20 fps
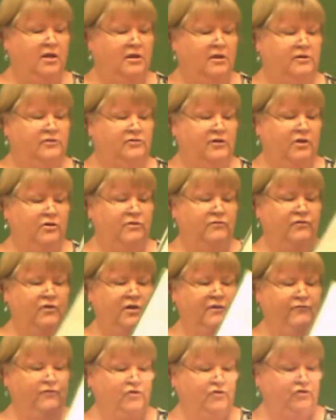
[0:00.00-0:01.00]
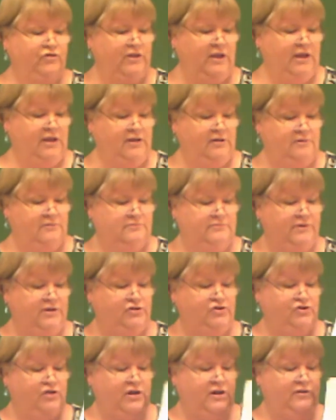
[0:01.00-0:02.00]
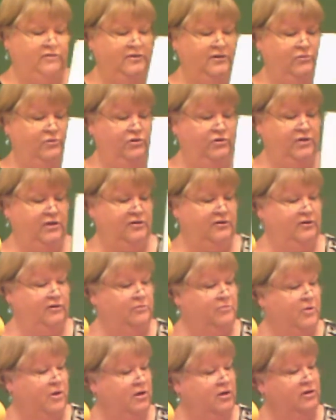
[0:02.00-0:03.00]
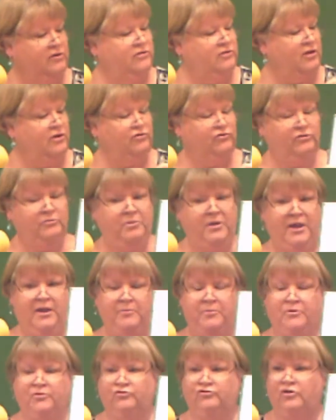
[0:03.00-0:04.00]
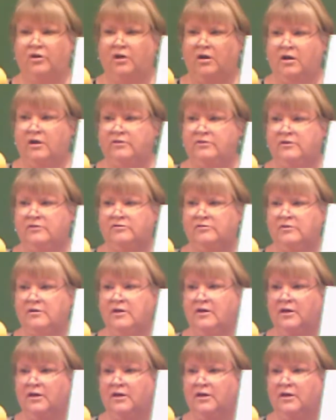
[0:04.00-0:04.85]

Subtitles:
So the very first thing that you're going to see when you get this book is there are some papers on this